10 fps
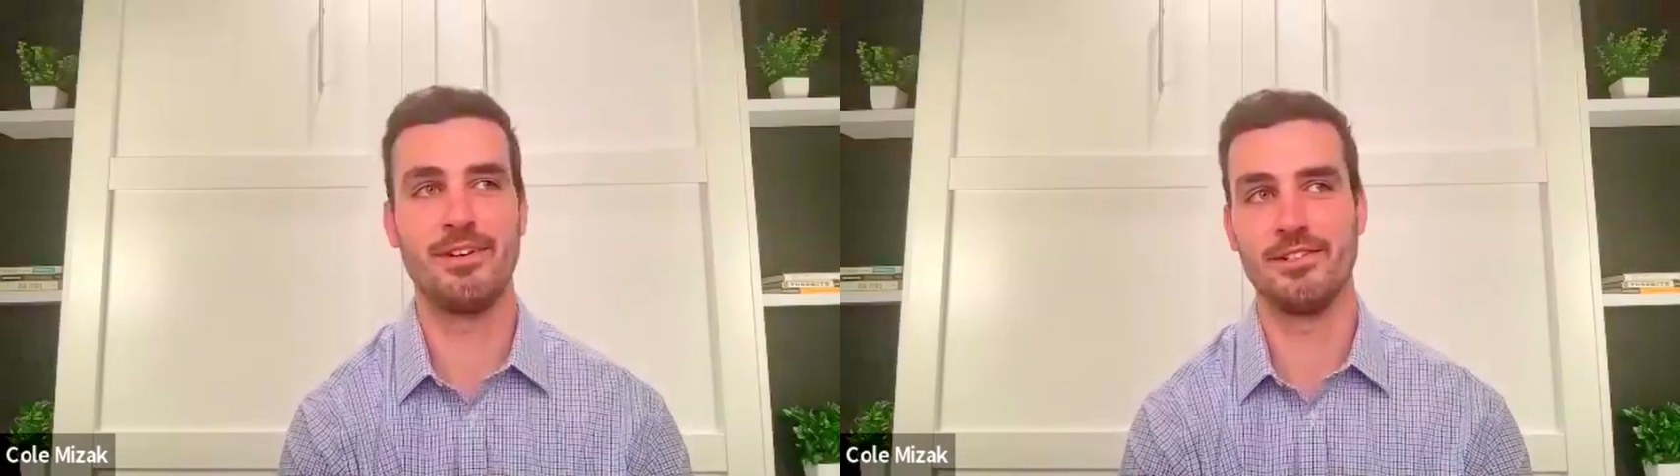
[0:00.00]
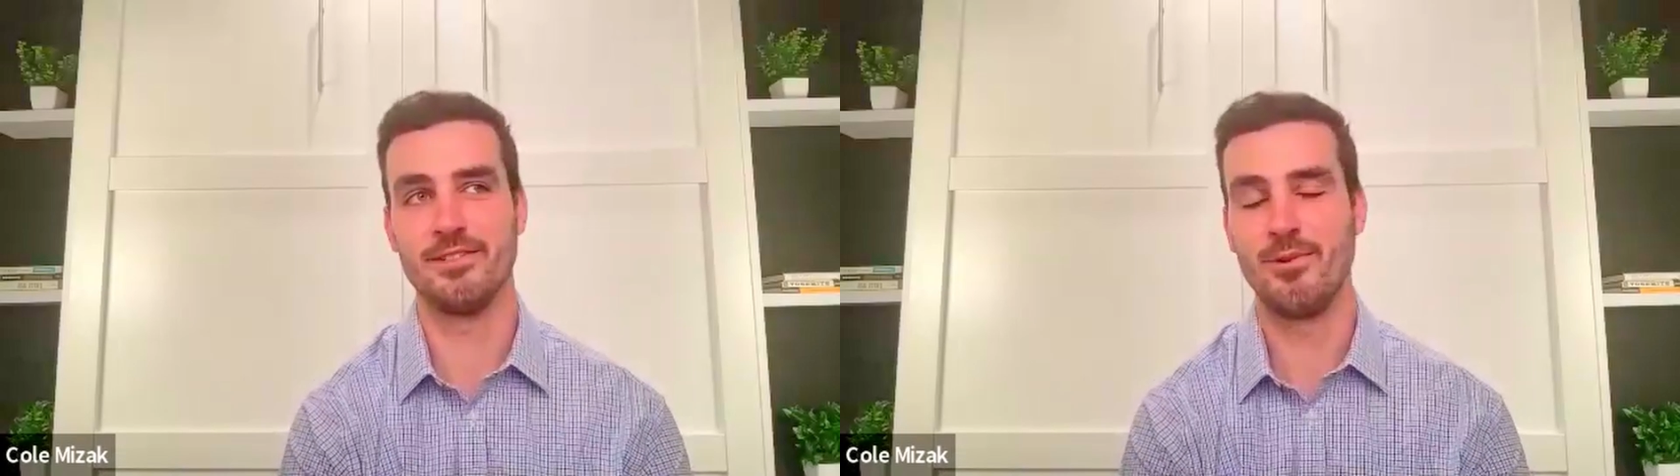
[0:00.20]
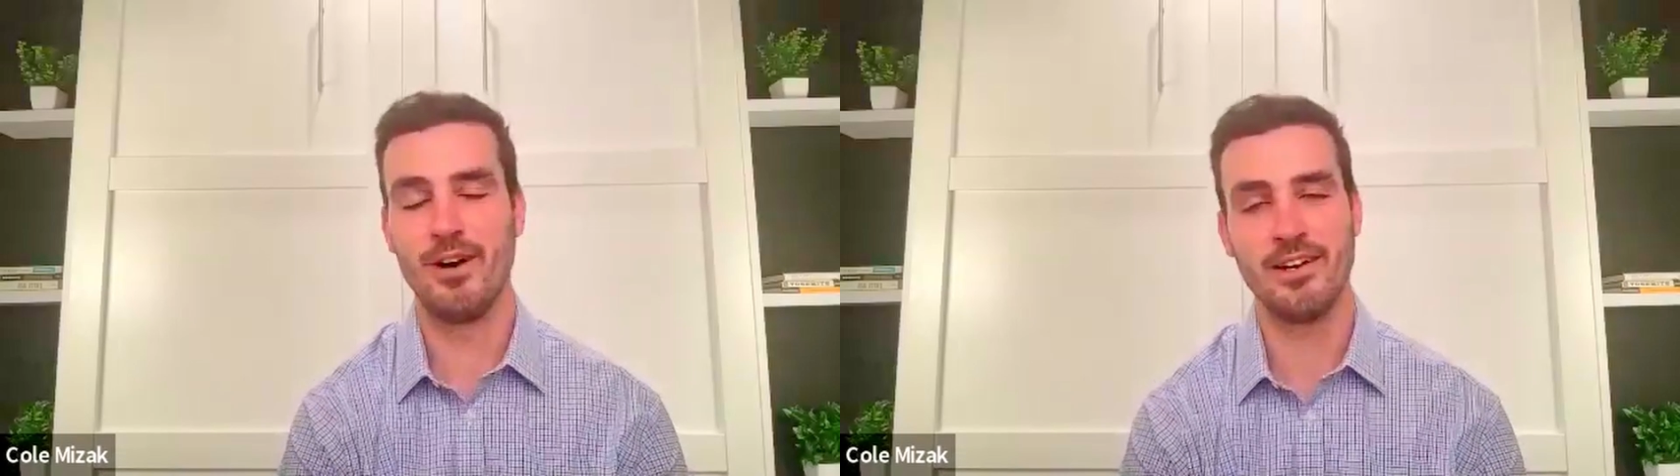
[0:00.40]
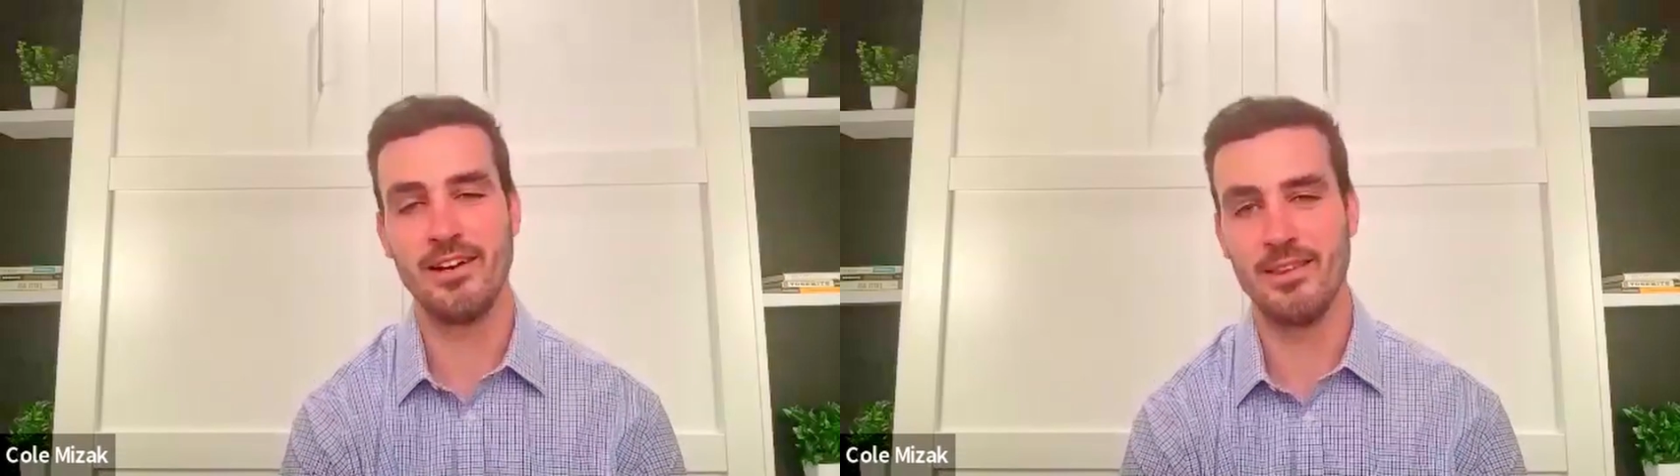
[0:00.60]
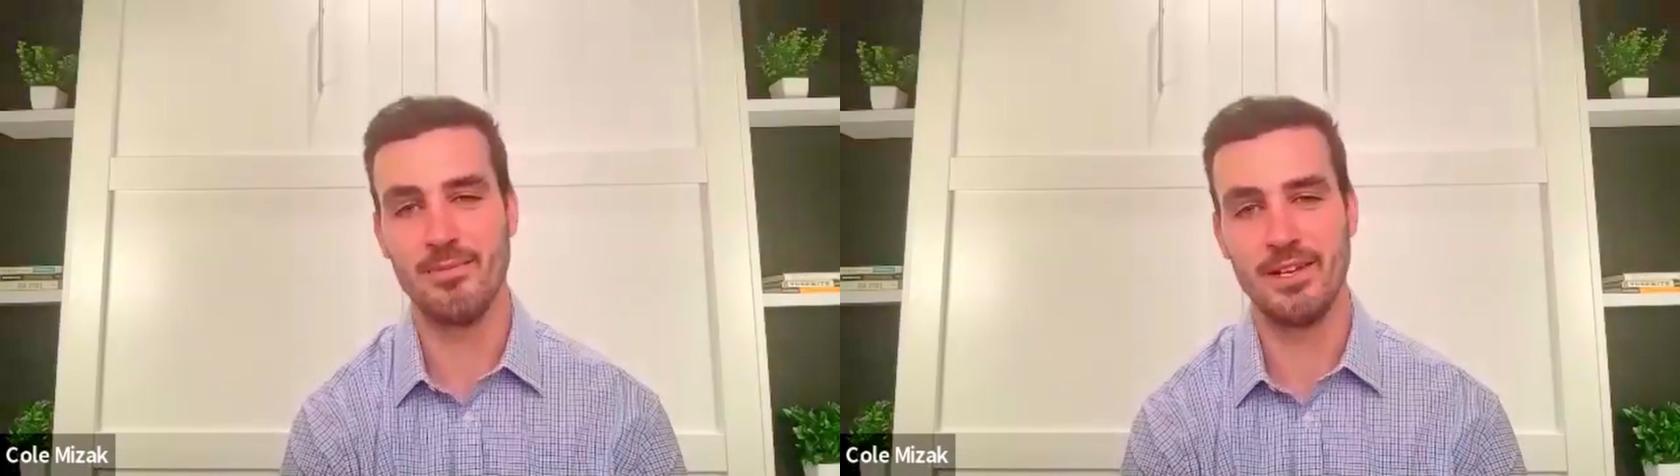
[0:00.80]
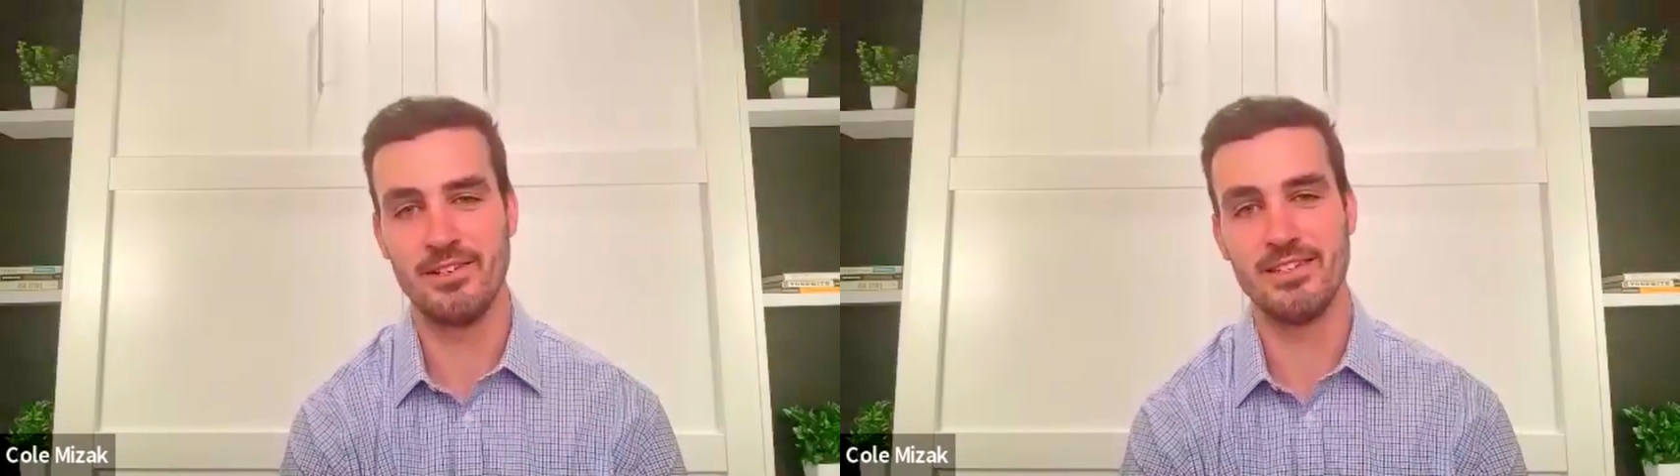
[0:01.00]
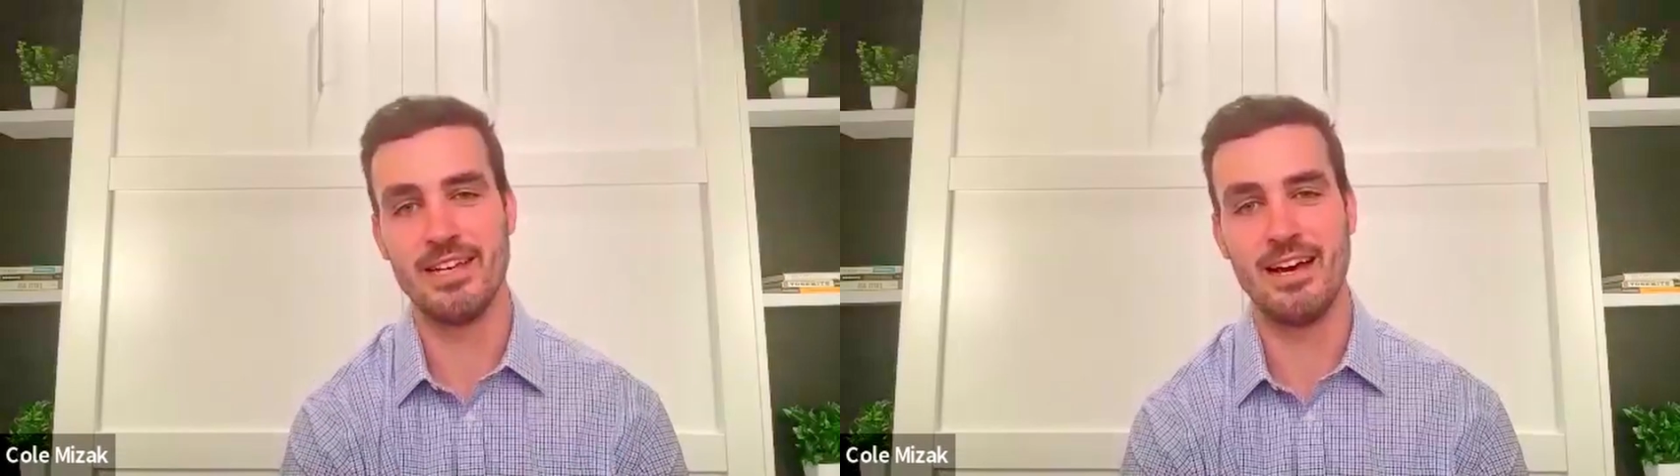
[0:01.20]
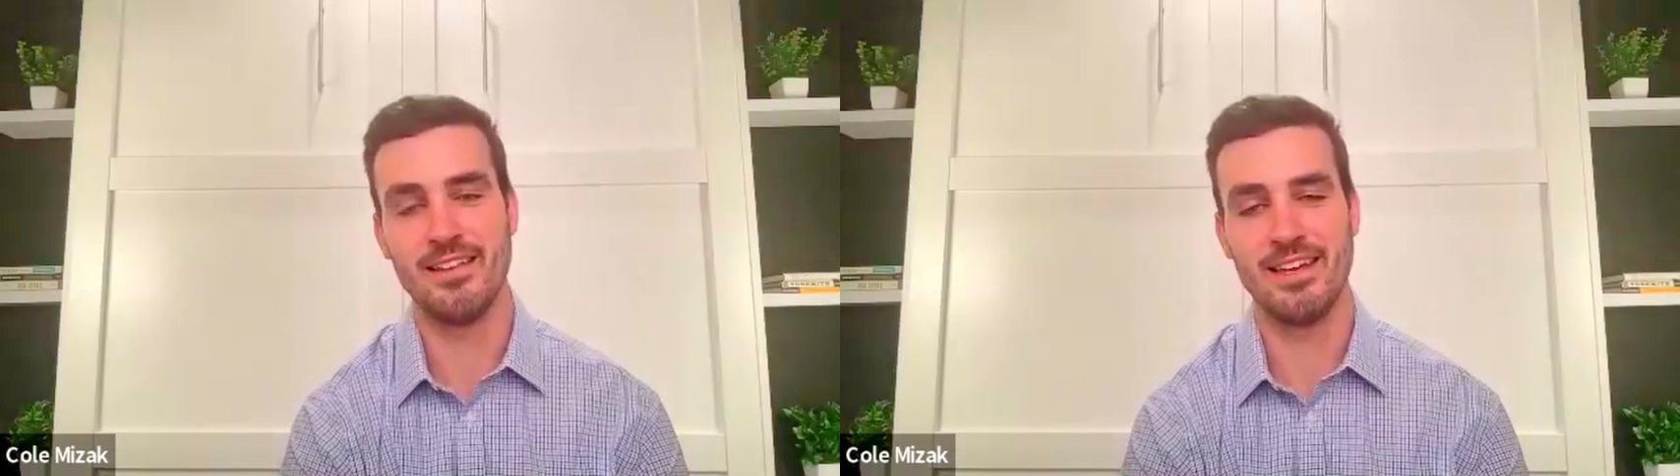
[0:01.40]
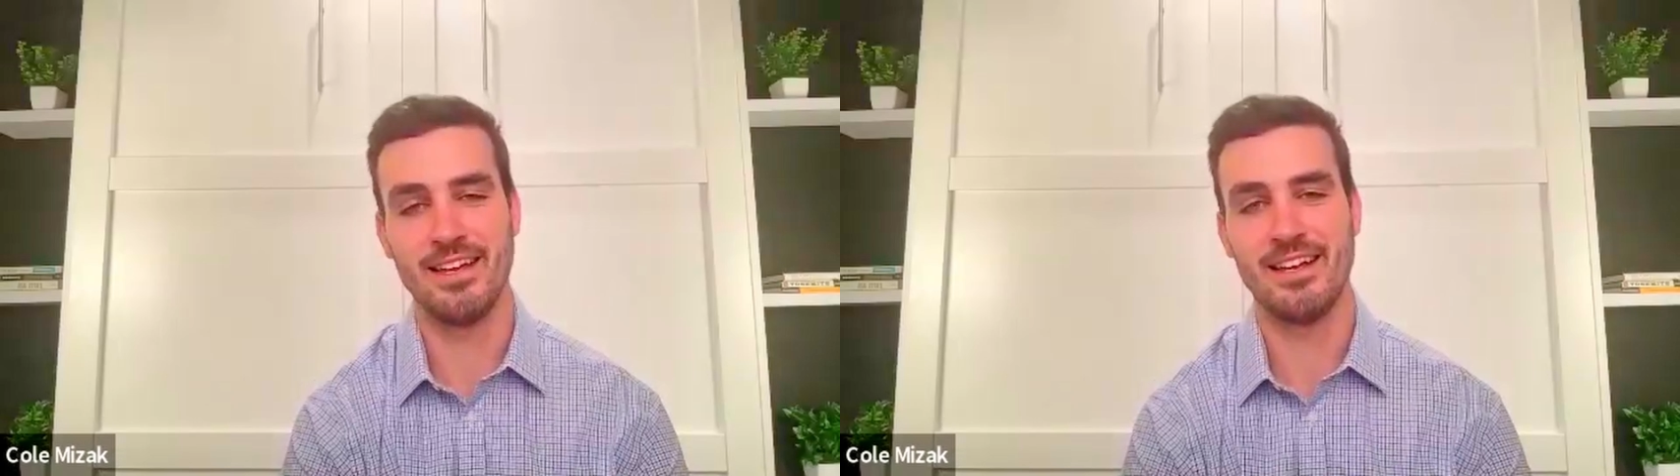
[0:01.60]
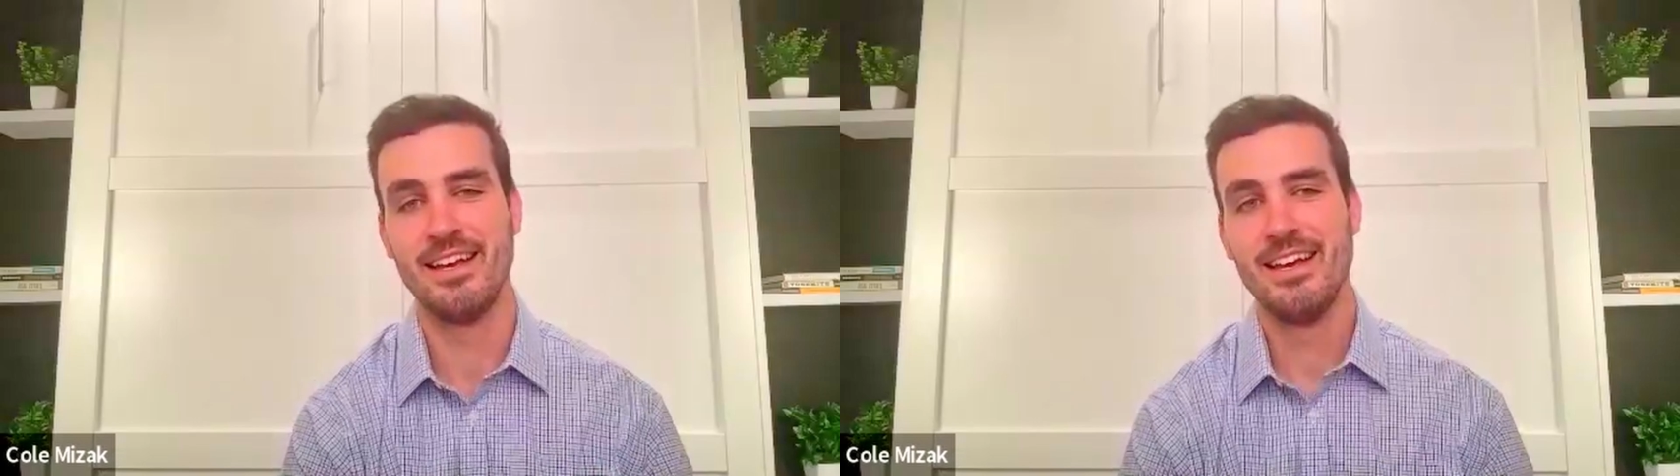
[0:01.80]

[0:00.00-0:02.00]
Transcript: just walk onto the beach in South Lake.